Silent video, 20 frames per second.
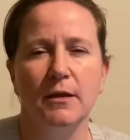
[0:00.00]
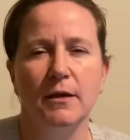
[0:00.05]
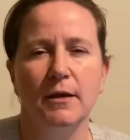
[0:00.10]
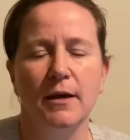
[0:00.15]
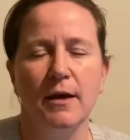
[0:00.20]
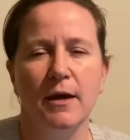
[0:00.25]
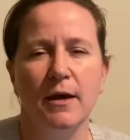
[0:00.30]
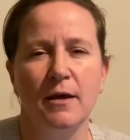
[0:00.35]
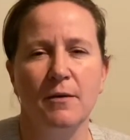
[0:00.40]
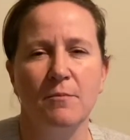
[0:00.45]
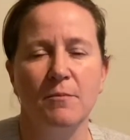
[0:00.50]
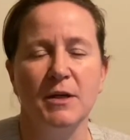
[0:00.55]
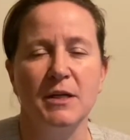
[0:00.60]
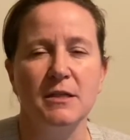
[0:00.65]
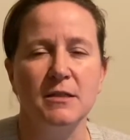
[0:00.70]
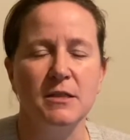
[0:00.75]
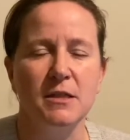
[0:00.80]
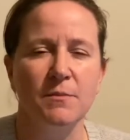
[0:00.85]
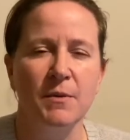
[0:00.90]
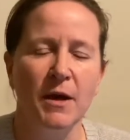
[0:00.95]
um, but
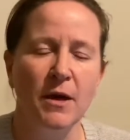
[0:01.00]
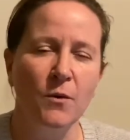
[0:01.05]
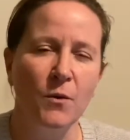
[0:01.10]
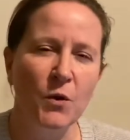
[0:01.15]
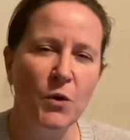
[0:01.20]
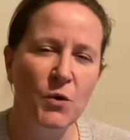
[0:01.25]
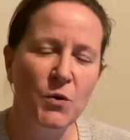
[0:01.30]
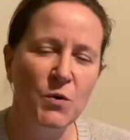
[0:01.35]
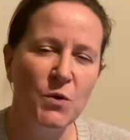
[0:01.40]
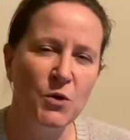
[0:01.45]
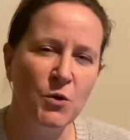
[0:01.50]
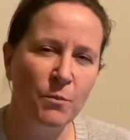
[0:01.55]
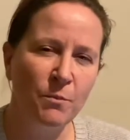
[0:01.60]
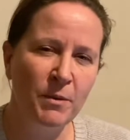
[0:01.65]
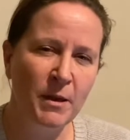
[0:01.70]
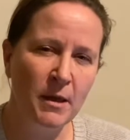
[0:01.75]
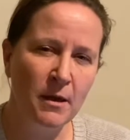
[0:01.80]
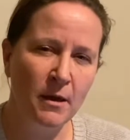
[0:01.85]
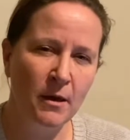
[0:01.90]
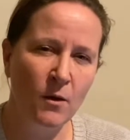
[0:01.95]
it's about who you're
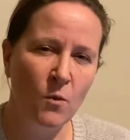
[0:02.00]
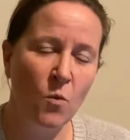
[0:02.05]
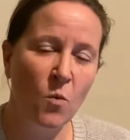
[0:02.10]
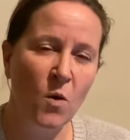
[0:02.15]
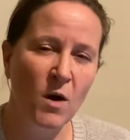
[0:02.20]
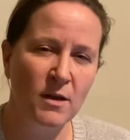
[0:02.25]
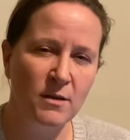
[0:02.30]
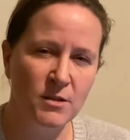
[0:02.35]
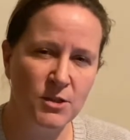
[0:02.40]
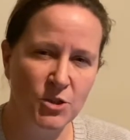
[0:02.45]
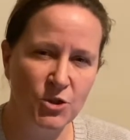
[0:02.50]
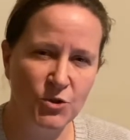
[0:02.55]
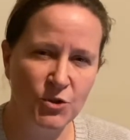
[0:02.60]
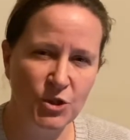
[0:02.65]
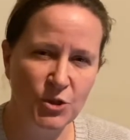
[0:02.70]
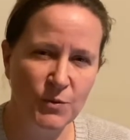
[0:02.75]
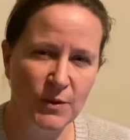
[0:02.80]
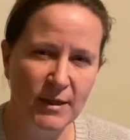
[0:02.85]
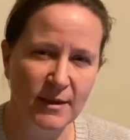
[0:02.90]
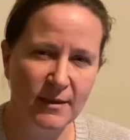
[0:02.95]
being whilst you're
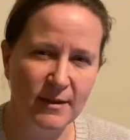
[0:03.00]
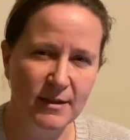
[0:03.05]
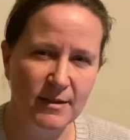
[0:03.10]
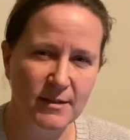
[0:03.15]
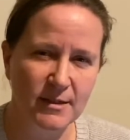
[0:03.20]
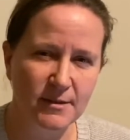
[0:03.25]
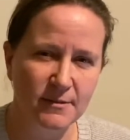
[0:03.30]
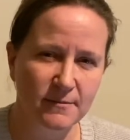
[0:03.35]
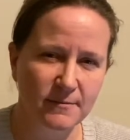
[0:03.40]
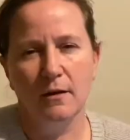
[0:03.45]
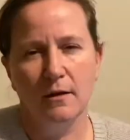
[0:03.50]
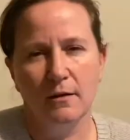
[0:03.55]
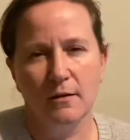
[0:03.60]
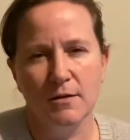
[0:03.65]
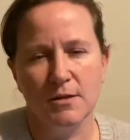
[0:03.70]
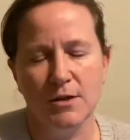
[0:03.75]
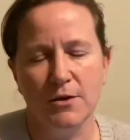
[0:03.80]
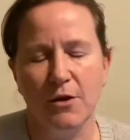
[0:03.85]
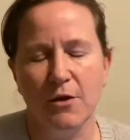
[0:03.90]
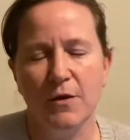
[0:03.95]
doing that.
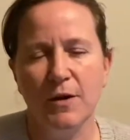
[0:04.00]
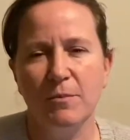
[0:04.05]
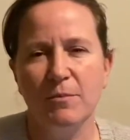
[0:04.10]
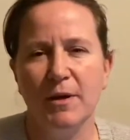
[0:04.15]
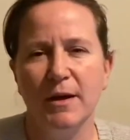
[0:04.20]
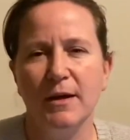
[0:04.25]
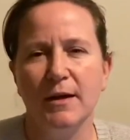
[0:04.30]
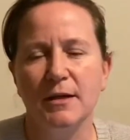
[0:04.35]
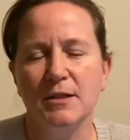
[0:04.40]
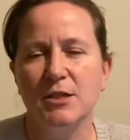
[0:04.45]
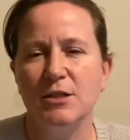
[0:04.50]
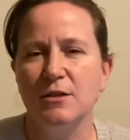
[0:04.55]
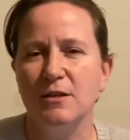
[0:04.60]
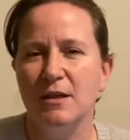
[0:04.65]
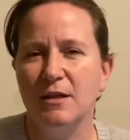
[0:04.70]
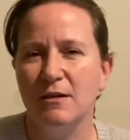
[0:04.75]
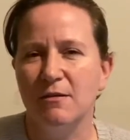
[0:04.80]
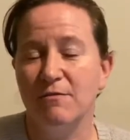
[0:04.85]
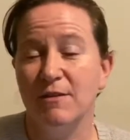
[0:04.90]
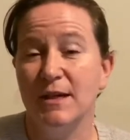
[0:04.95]
So going back to
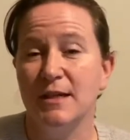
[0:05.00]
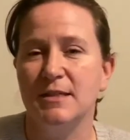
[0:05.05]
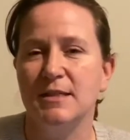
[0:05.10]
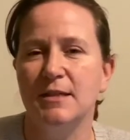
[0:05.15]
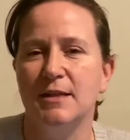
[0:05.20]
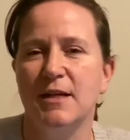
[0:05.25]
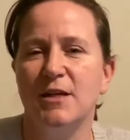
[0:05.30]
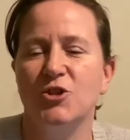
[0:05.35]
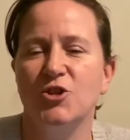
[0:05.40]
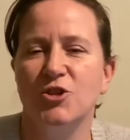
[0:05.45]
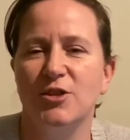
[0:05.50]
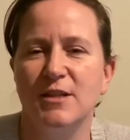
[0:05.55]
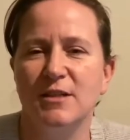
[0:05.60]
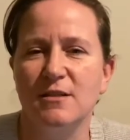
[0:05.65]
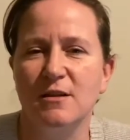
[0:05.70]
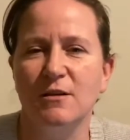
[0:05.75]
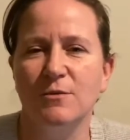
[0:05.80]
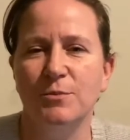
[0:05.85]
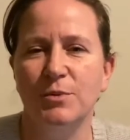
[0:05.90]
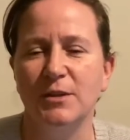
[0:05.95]
the vaccination
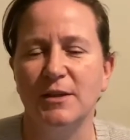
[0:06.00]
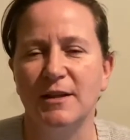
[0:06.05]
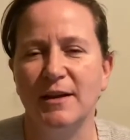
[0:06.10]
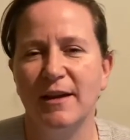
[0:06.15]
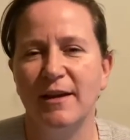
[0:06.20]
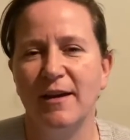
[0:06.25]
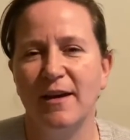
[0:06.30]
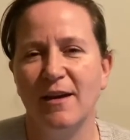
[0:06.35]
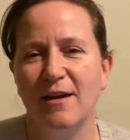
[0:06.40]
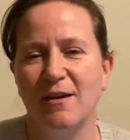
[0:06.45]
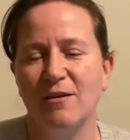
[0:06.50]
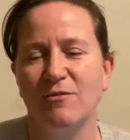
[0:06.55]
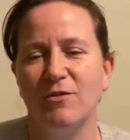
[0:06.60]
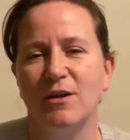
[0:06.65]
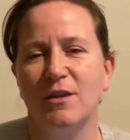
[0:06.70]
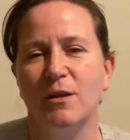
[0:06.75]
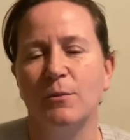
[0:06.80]
example that I gave at the